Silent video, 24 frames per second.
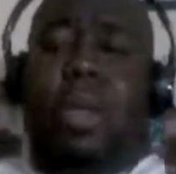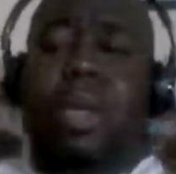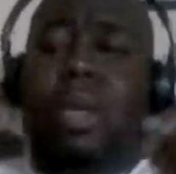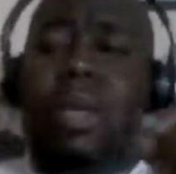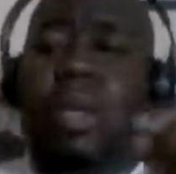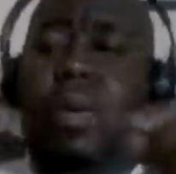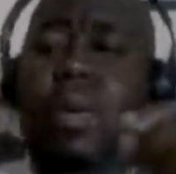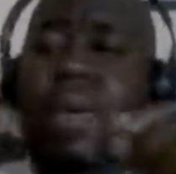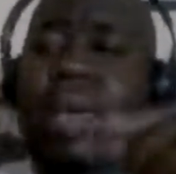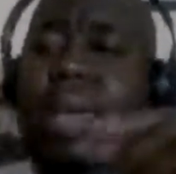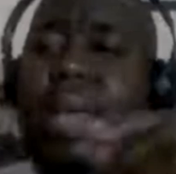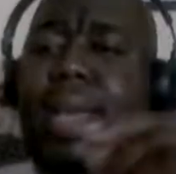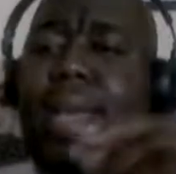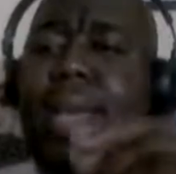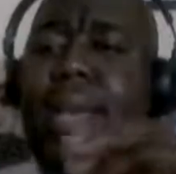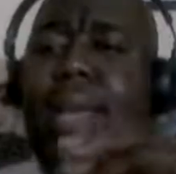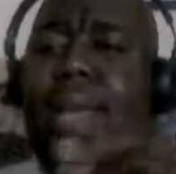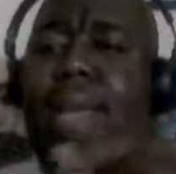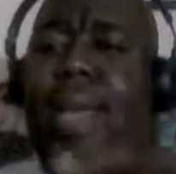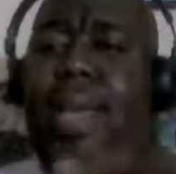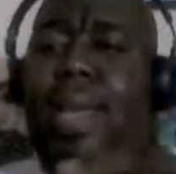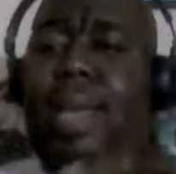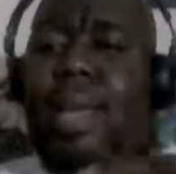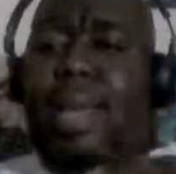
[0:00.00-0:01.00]
Go
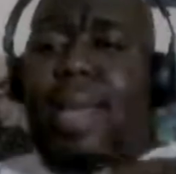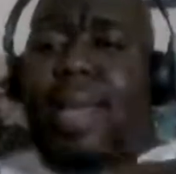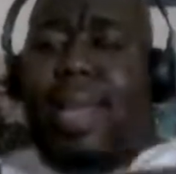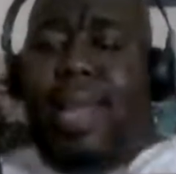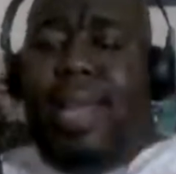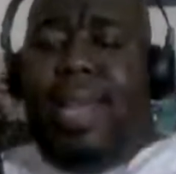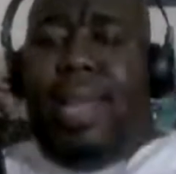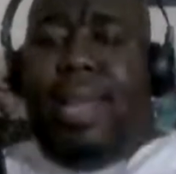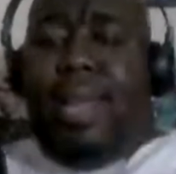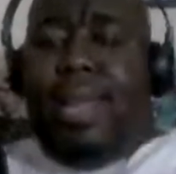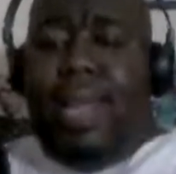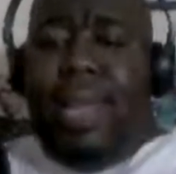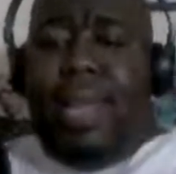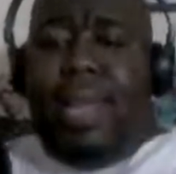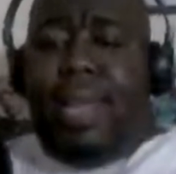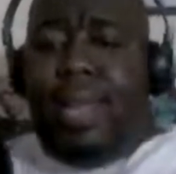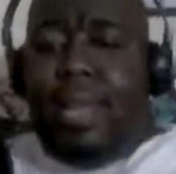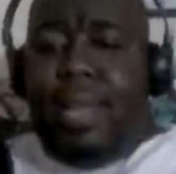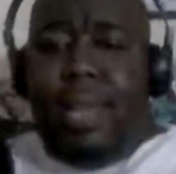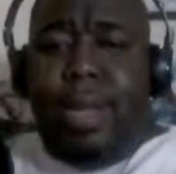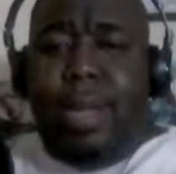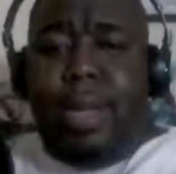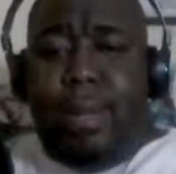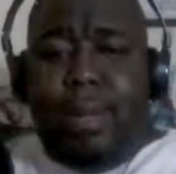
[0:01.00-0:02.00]
ahead and hit that
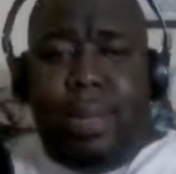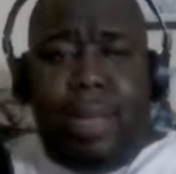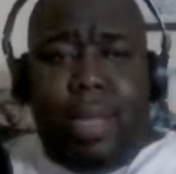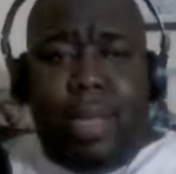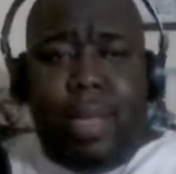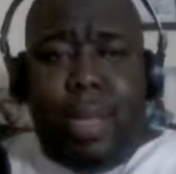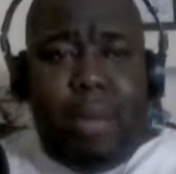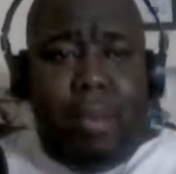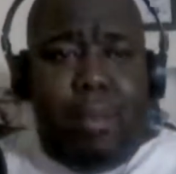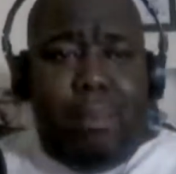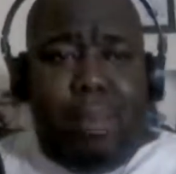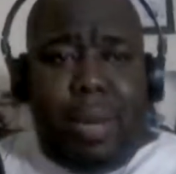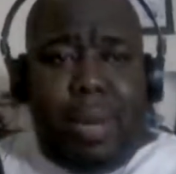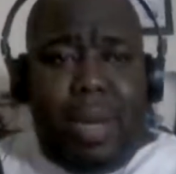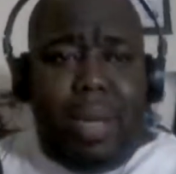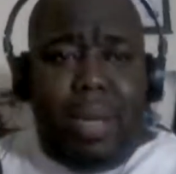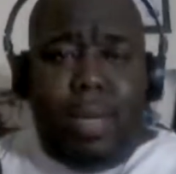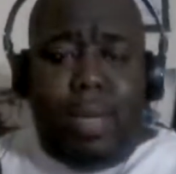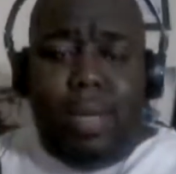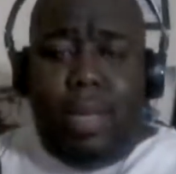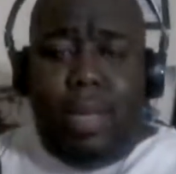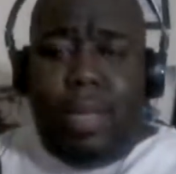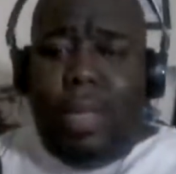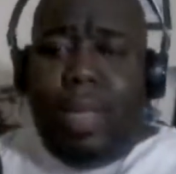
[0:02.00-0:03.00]
thumbs up
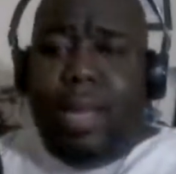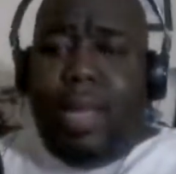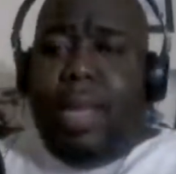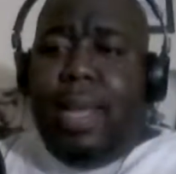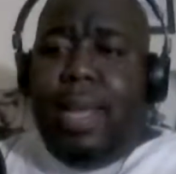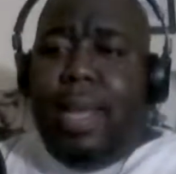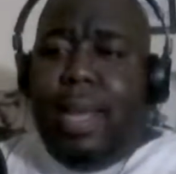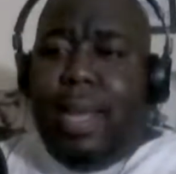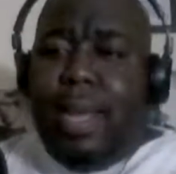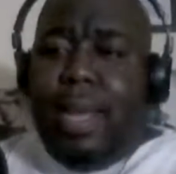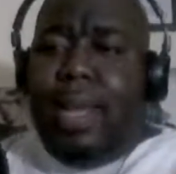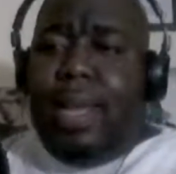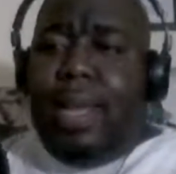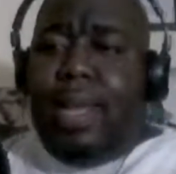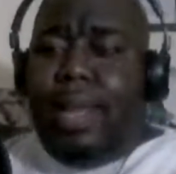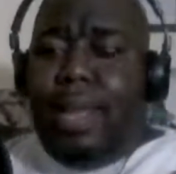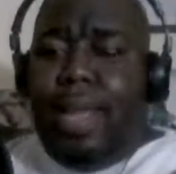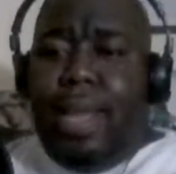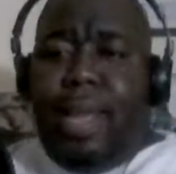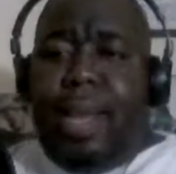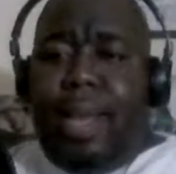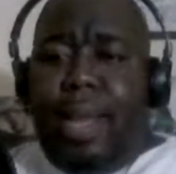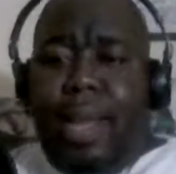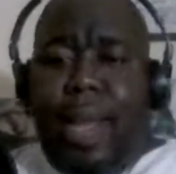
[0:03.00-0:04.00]
button, hit
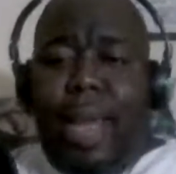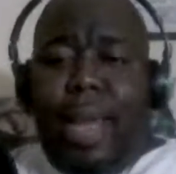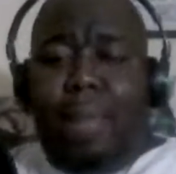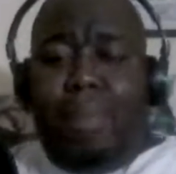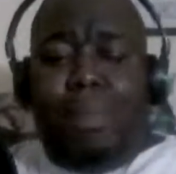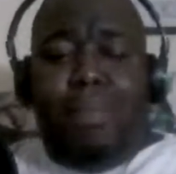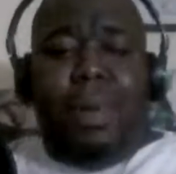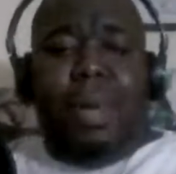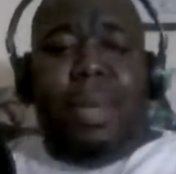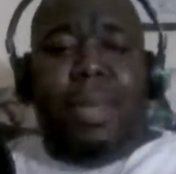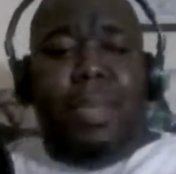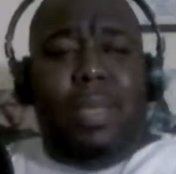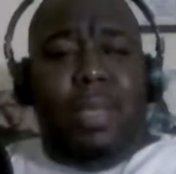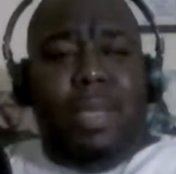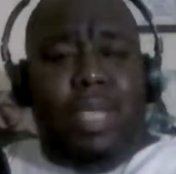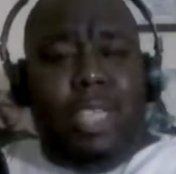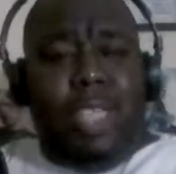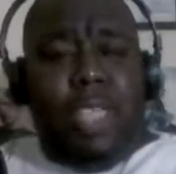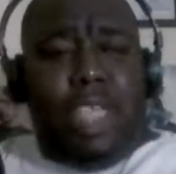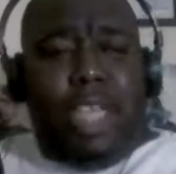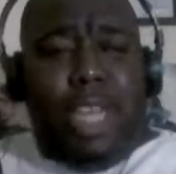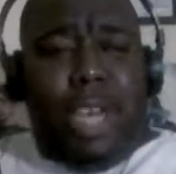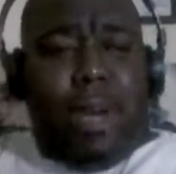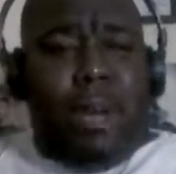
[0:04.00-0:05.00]
that like button,
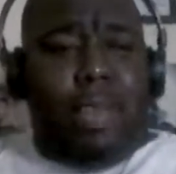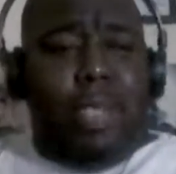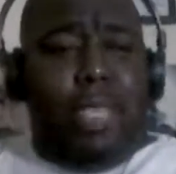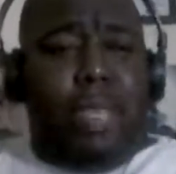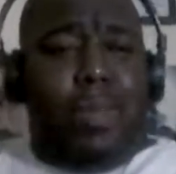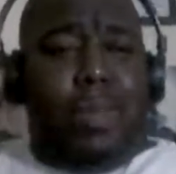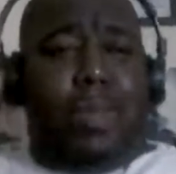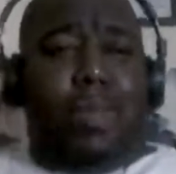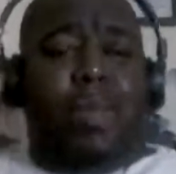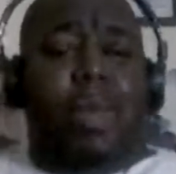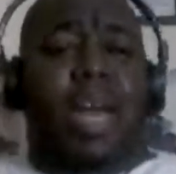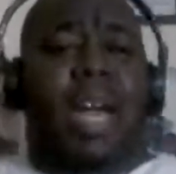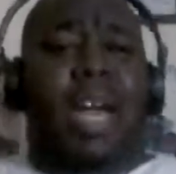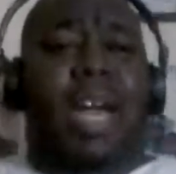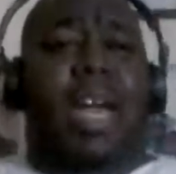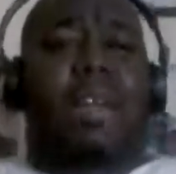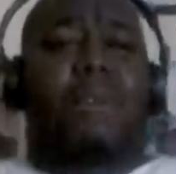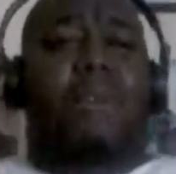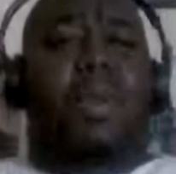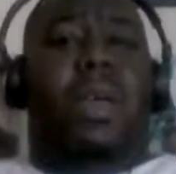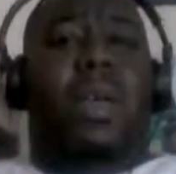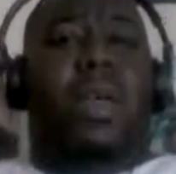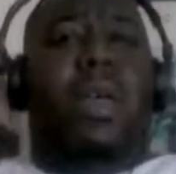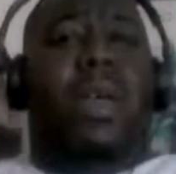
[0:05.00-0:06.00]
share and
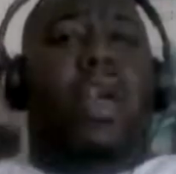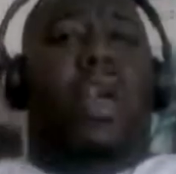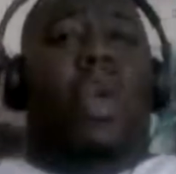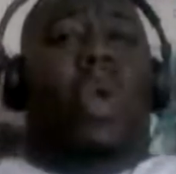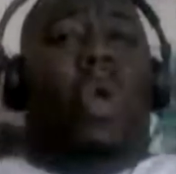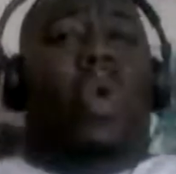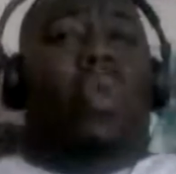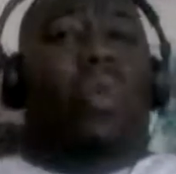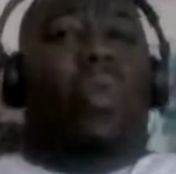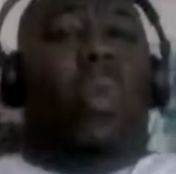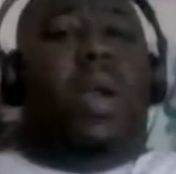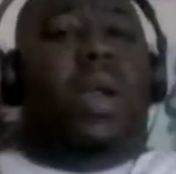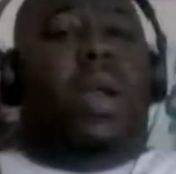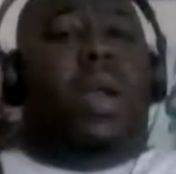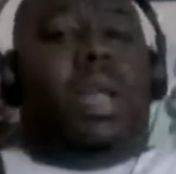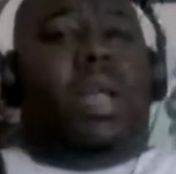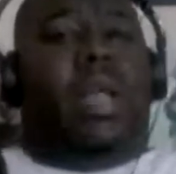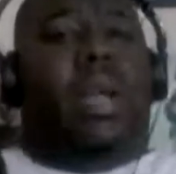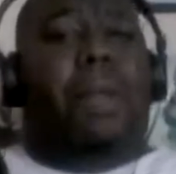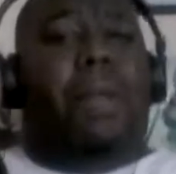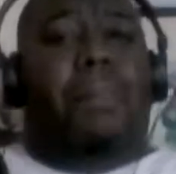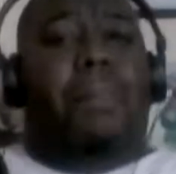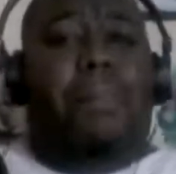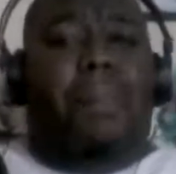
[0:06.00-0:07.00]
subscribe. We're going to
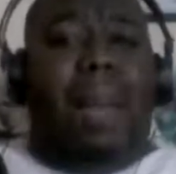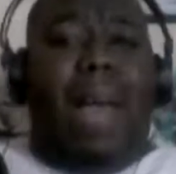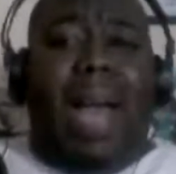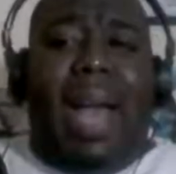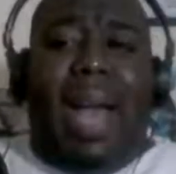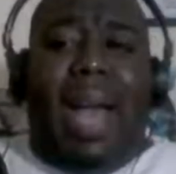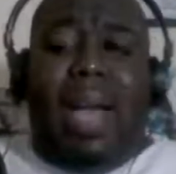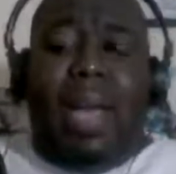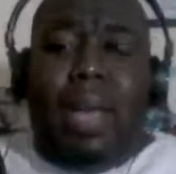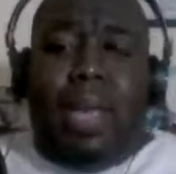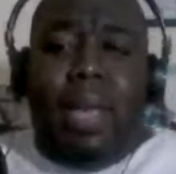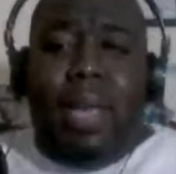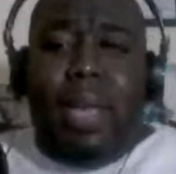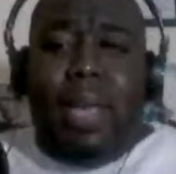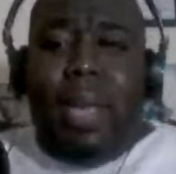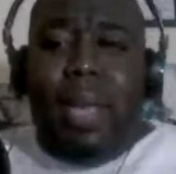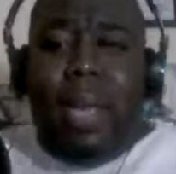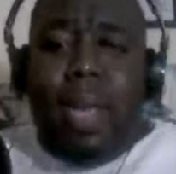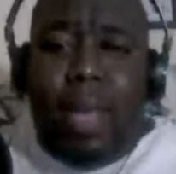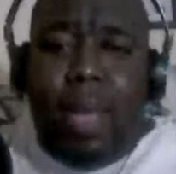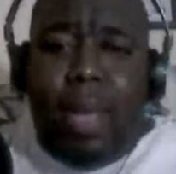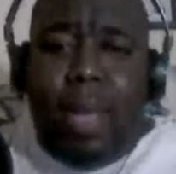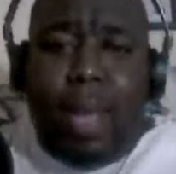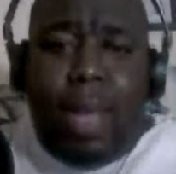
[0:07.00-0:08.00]
come back
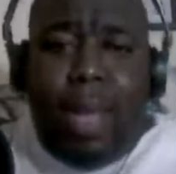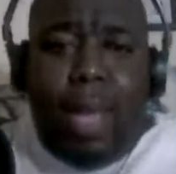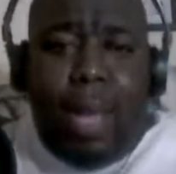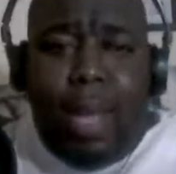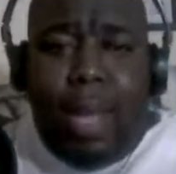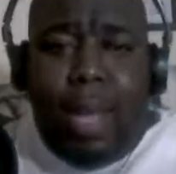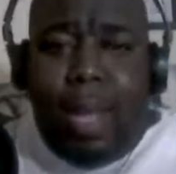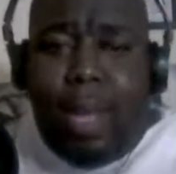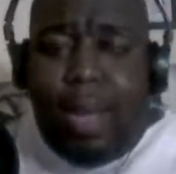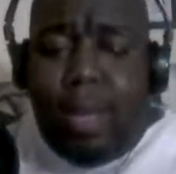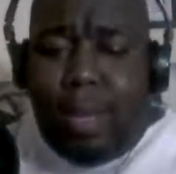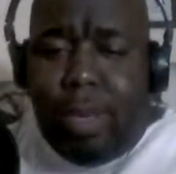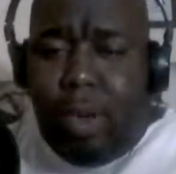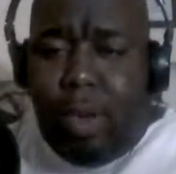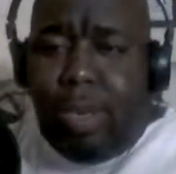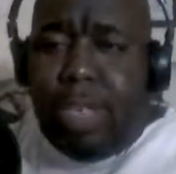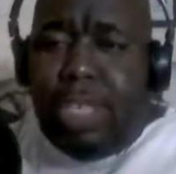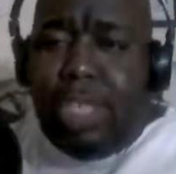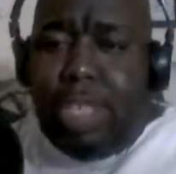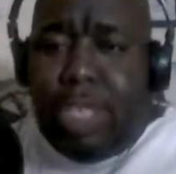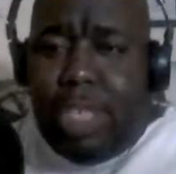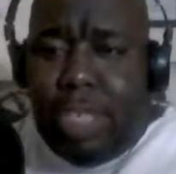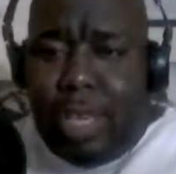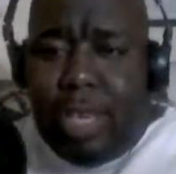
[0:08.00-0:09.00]

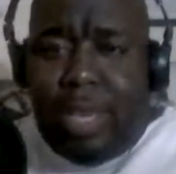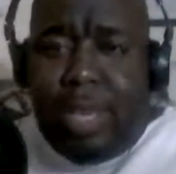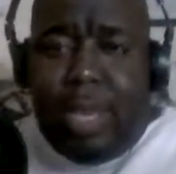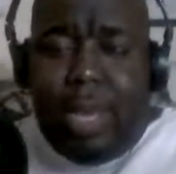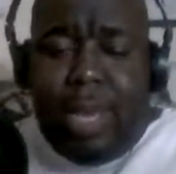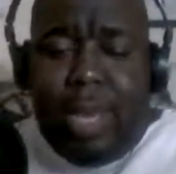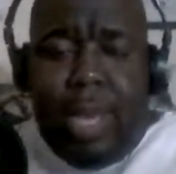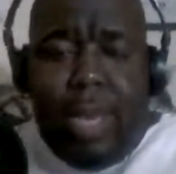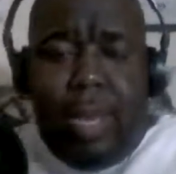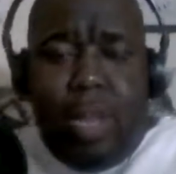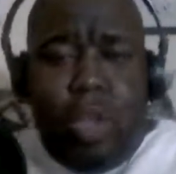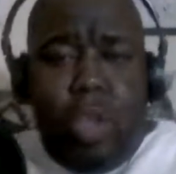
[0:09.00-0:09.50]
on Sunday.